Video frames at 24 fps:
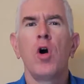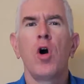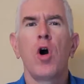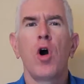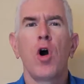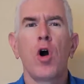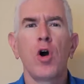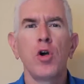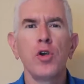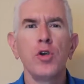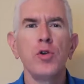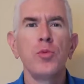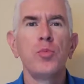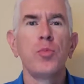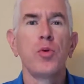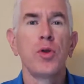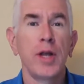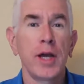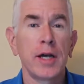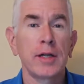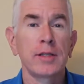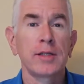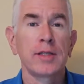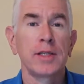are you
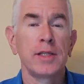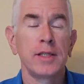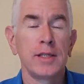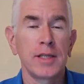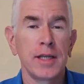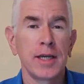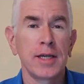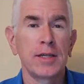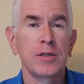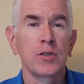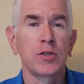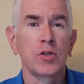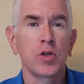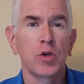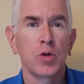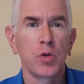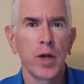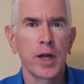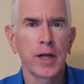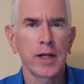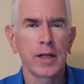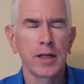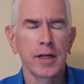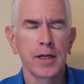pronouncing things
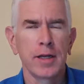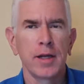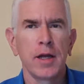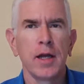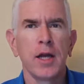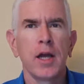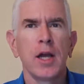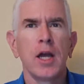correctly?